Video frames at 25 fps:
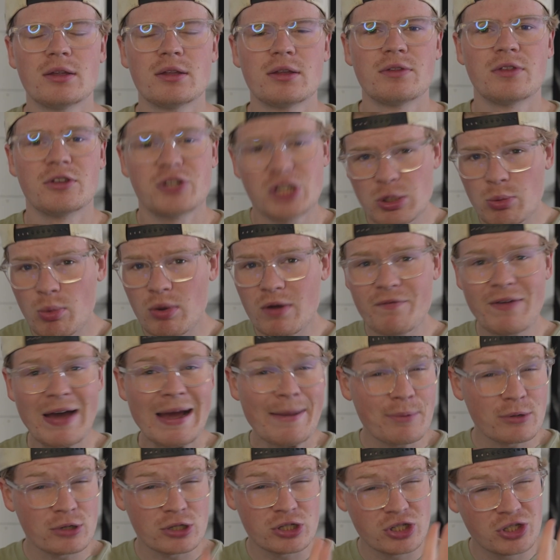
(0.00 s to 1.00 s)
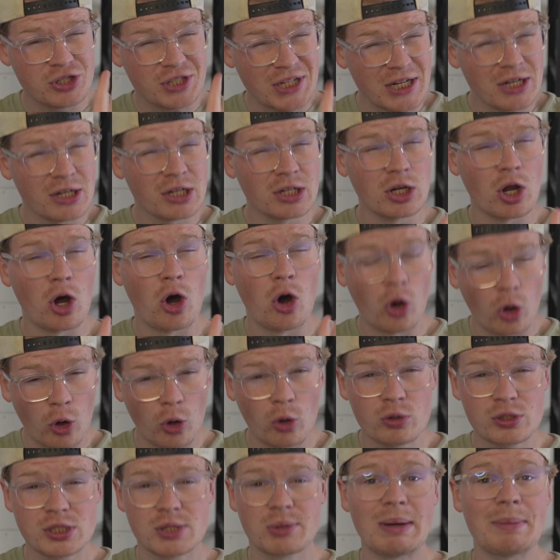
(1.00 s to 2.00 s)
The Gen 1 Viper still
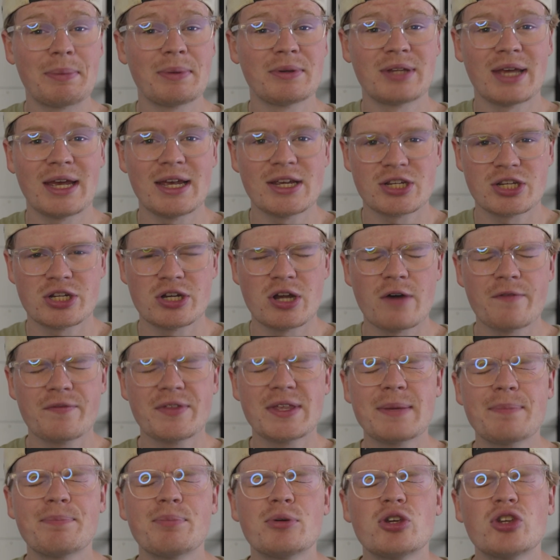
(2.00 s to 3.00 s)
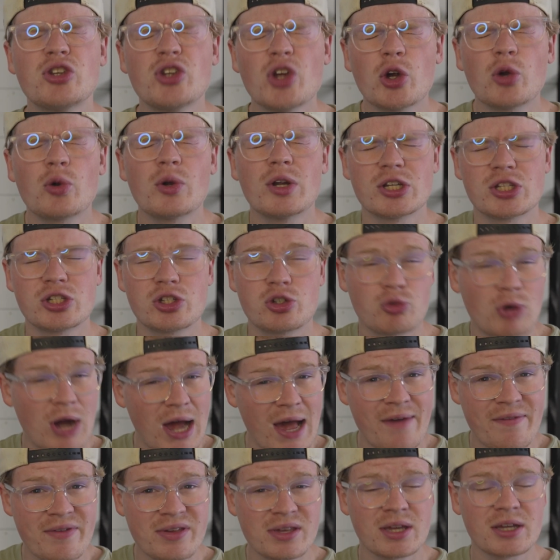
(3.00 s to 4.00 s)
holds the reputation of the purest
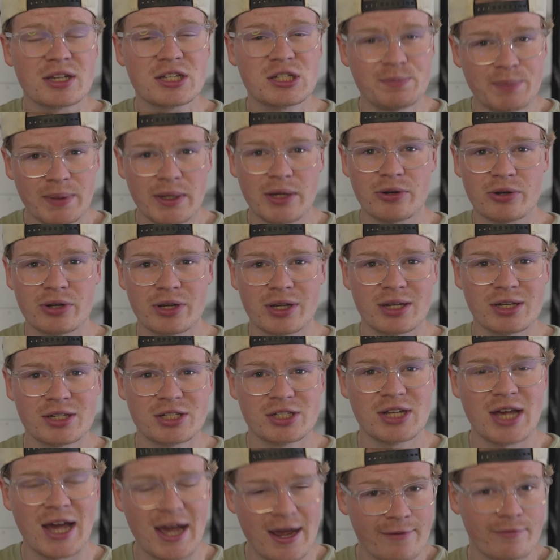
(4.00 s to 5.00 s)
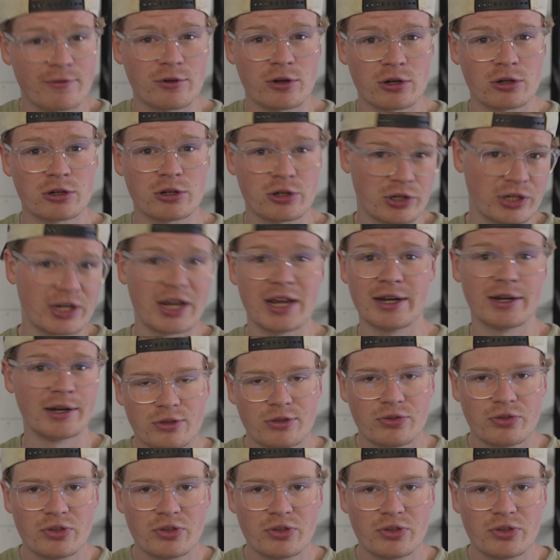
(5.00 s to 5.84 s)
driving experience ever created.